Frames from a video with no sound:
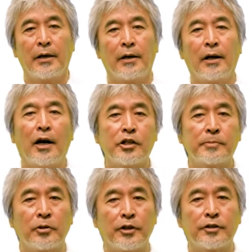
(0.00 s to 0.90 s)
Large
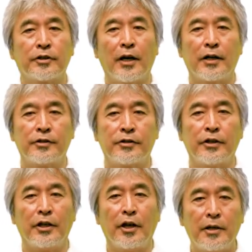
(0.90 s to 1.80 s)
body size
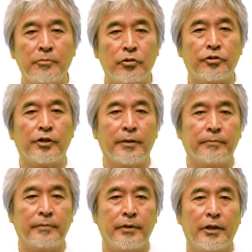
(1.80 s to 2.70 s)
enabled
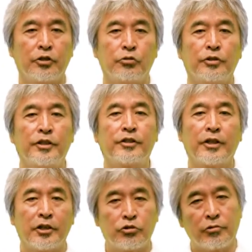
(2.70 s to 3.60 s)
them to
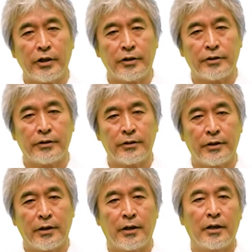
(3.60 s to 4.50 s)
descend trees,
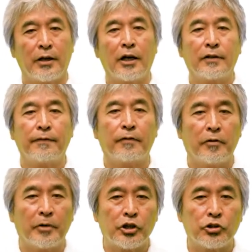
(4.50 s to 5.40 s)
and
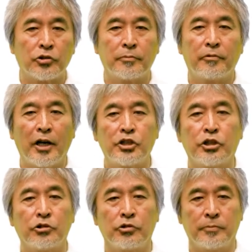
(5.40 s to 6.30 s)
formation of
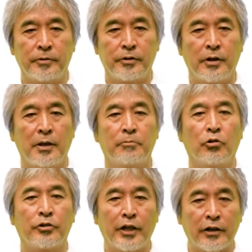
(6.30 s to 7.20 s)
larger groups
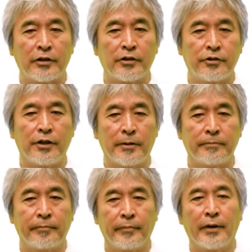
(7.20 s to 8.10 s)
protected
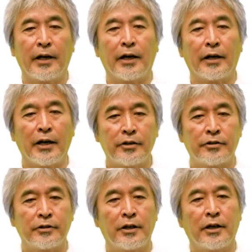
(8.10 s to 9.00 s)
them
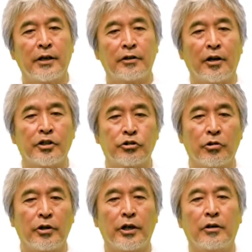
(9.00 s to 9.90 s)
against
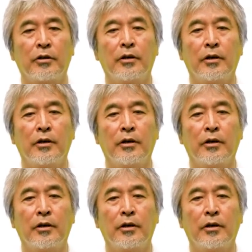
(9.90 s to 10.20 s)
terrestrial